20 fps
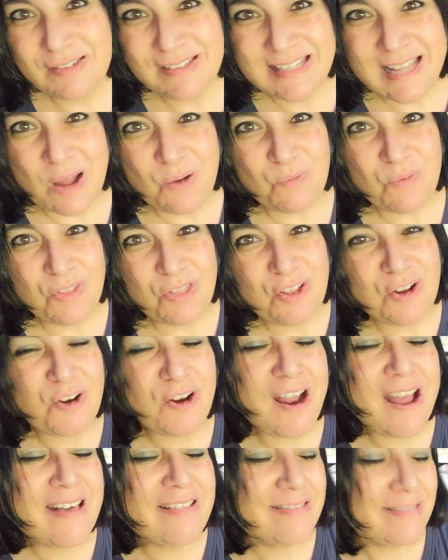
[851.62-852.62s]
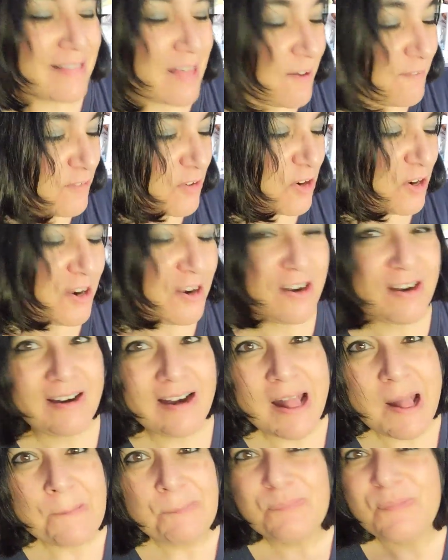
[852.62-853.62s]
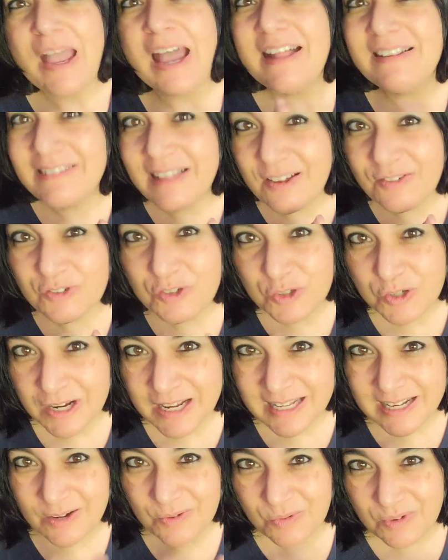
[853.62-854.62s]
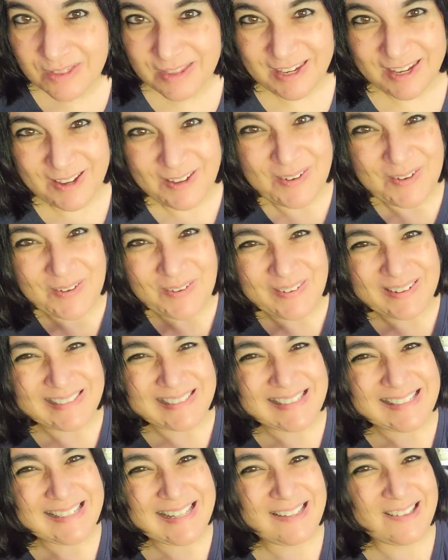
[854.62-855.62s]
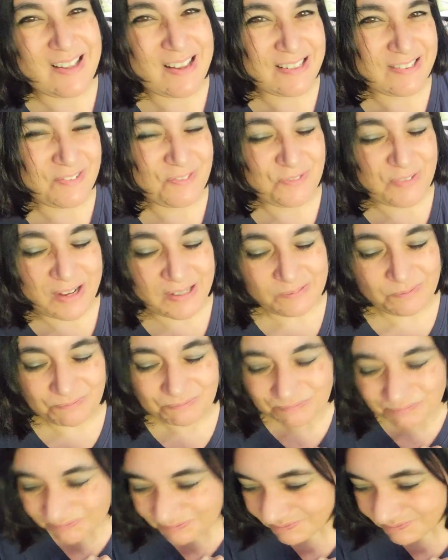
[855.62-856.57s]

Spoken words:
you sent with her. I love her. I love trading with you. It's a lot of fun.